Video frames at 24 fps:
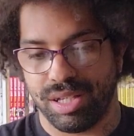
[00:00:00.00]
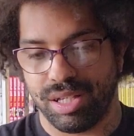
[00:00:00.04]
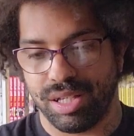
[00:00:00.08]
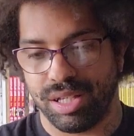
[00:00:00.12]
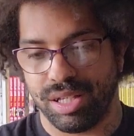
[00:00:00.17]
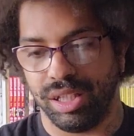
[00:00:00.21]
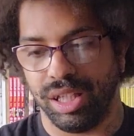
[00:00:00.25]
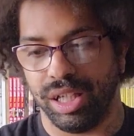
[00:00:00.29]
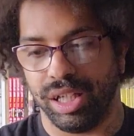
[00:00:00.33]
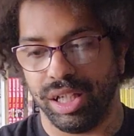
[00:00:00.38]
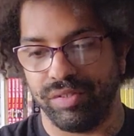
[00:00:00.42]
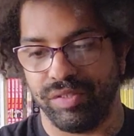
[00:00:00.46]
a
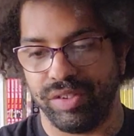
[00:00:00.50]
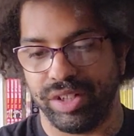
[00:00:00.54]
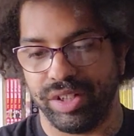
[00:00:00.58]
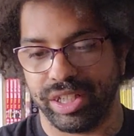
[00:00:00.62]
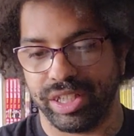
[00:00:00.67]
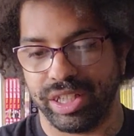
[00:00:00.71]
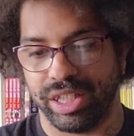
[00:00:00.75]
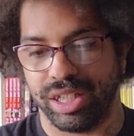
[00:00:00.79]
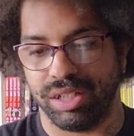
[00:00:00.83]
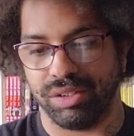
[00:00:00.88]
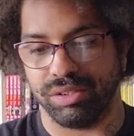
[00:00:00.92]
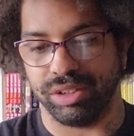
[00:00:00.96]
lot of it I
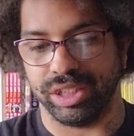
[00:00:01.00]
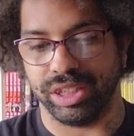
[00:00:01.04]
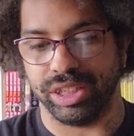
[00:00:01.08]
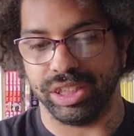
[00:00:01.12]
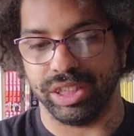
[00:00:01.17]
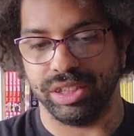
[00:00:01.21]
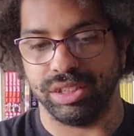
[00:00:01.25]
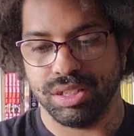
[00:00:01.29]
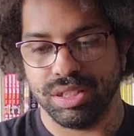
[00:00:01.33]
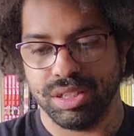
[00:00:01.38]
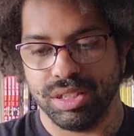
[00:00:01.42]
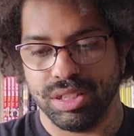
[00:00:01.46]
can't
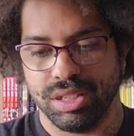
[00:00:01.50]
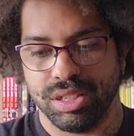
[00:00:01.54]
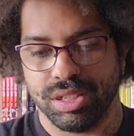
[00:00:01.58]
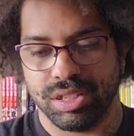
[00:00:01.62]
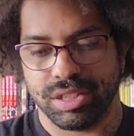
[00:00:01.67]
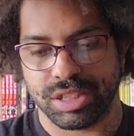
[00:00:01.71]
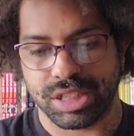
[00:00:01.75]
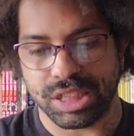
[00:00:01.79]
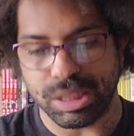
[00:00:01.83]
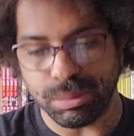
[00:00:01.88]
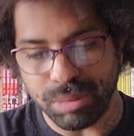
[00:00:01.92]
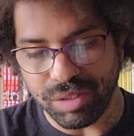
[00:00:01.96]
read.
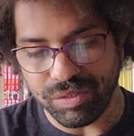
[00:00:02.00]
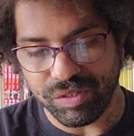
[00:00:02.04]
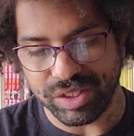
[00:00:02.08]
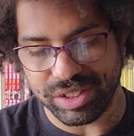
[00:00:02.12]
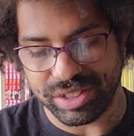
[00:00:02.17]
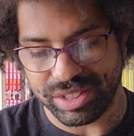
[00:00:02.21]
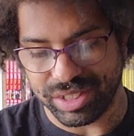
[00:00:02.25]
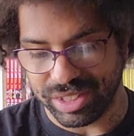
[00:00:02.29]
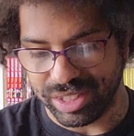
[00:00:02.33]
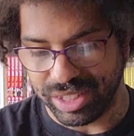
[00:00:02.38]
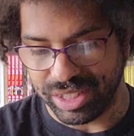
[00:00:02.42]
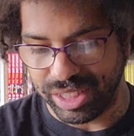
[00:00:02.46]
Some of
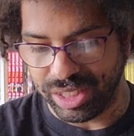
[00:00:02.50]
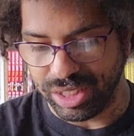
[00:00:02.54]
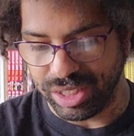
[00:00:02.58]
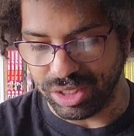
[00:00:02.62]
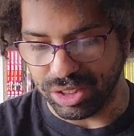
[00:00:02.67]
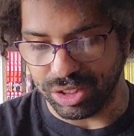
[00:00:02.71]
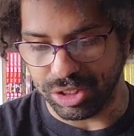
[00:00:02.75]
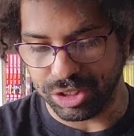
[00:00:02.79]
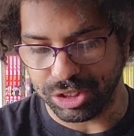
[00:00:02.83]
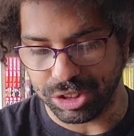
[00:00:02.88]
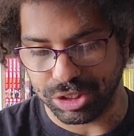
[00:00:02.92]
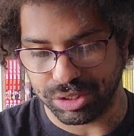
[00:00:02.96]
it's in
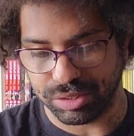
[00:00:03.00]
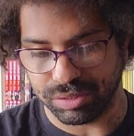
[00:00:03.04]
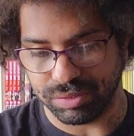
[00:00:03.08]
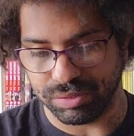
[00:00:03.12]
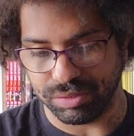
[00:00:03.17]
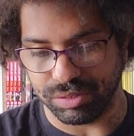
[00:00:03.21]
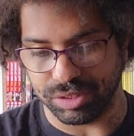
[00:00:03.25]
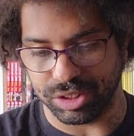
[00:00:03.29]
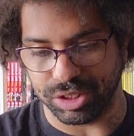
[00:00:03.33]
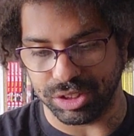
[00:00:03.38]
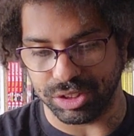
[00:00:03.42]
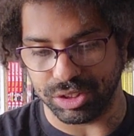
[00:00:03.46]
English,
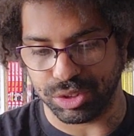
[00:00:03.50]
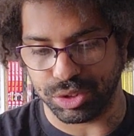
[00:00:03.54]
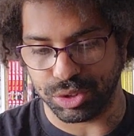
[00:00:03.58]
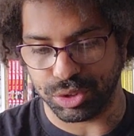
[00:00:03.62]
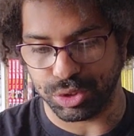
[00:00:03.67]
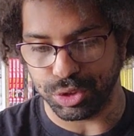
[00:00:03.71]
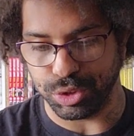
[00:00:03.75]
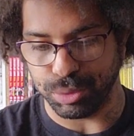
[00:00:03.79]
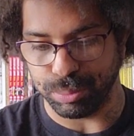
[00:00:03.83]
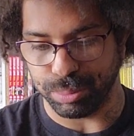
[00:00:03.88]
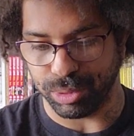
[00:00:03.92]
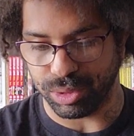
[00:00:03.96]
which is
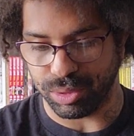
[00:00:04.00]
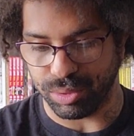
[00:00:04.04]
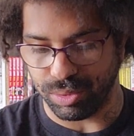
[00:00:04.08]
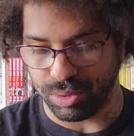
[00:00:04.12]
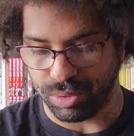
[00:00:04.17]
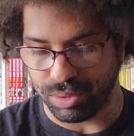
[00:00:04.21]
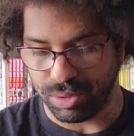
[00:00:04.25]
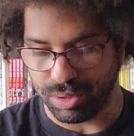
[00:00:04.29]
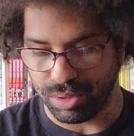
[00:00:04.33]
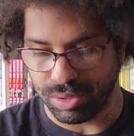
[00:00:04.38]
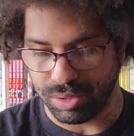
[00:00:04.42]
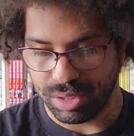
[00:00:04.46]
super
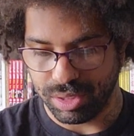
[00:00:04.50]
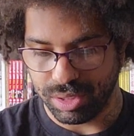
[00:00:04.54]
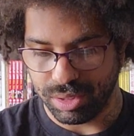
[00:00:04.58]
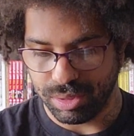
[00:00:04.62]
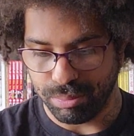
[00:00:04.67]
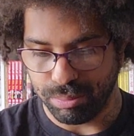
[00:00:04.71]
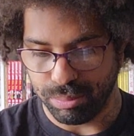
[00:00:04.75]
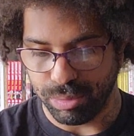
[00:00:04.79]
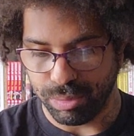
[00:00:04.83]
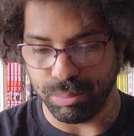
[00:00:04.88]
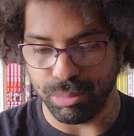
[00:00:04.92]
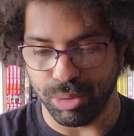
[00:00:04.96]
cool,
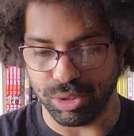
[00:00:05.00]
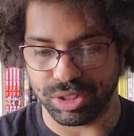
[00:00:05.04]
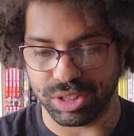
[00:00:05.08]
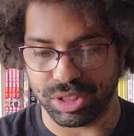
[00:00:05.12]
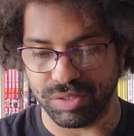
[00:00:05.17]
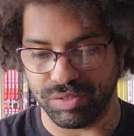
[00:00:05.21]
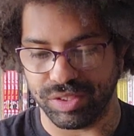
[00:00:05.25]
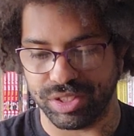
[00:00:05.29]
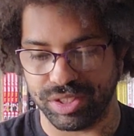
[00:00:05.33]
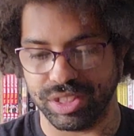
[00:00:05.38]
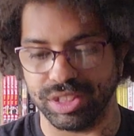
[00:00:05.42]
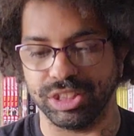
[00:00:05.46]
but most
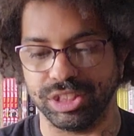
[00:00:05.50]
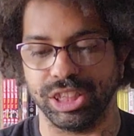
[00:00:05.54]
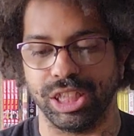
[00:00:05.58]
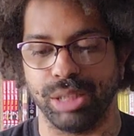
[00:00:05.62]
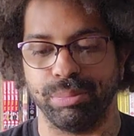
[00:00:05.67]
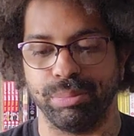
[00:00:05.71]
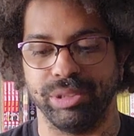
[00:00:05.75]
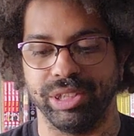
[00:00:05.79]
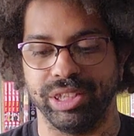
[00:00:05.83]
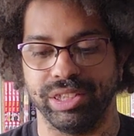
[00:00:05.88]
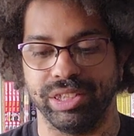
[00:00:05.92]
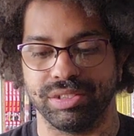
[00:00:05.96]
of it's in
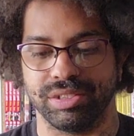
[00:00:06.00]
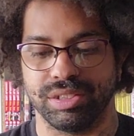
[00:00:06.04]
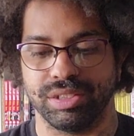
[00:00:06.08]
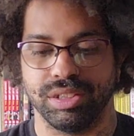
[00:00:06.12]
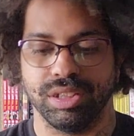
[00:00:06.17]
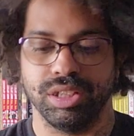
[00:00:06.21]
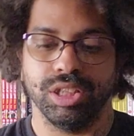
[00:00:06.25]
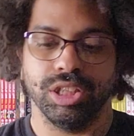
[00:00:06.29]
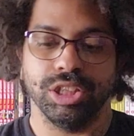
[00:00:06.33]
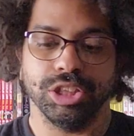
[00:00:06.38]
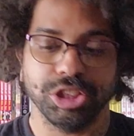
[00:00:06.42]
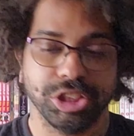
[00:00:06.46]
Japanese.
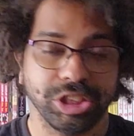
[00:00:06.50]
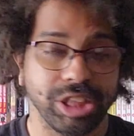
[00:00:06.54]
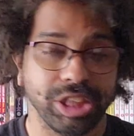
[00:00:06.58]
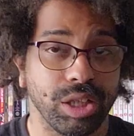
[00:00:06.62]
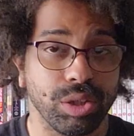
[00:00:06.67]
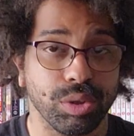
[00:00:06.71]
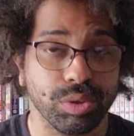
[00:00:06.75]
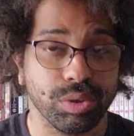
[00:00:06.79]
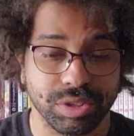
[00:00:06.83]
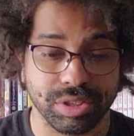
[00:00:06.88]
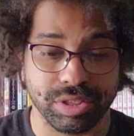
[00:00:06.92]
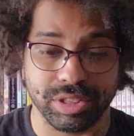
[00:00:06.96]

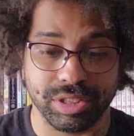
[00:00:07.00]
Shadows of the